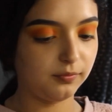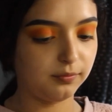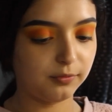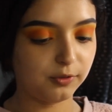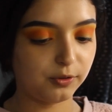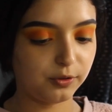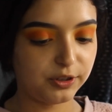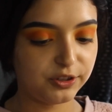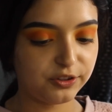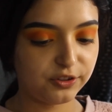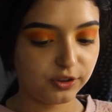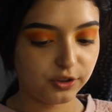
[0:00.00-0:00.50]
I'm
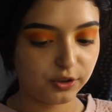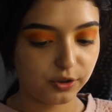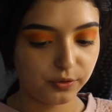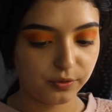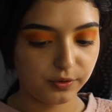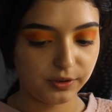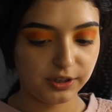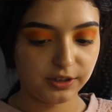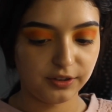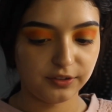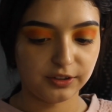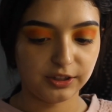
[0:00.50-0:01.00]
going to go
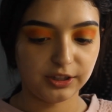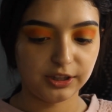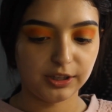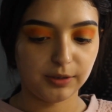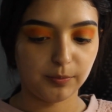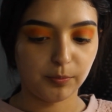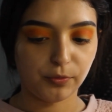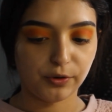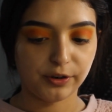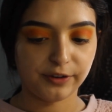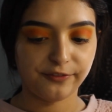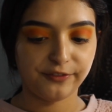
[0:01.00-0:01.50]
in using the
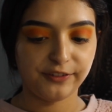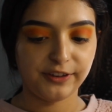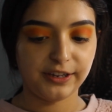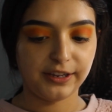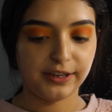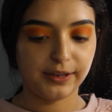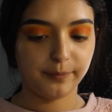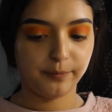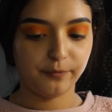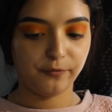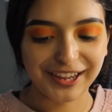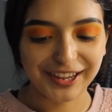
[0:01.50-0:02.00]
Morphe
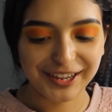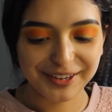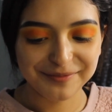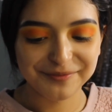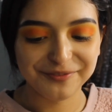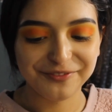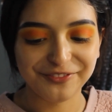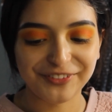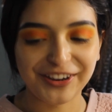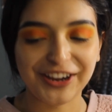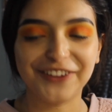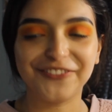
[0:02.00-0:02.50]

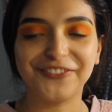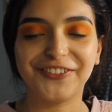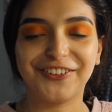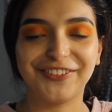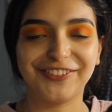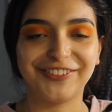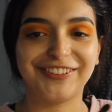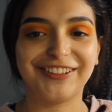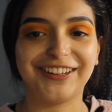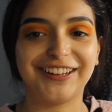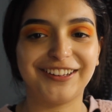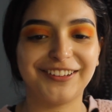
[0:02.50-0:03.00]

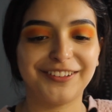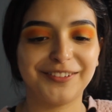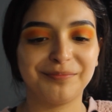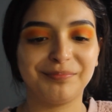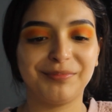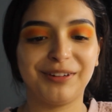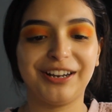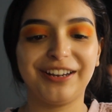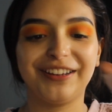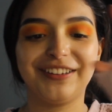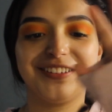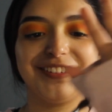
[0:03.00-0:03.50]
M506
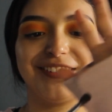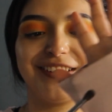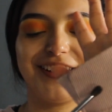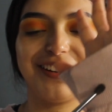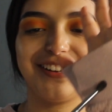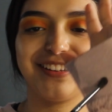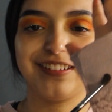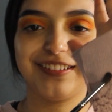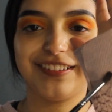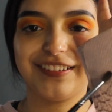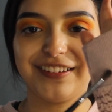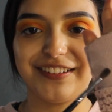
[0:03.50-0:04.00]
brush, and
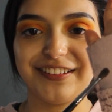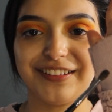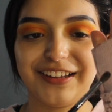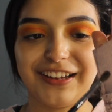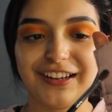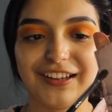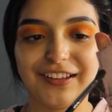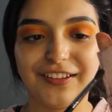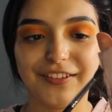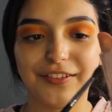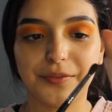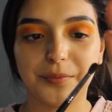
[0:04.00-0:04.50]
it's just
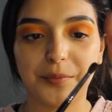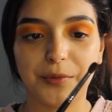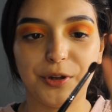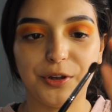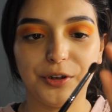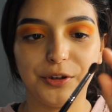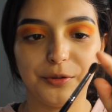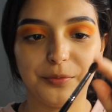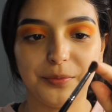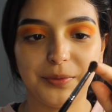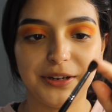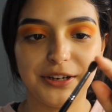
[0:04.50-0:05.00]
like a
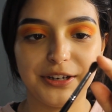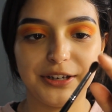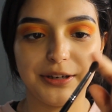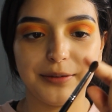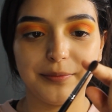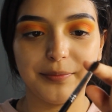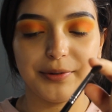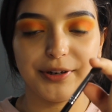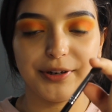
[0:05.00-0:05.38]
smaller blending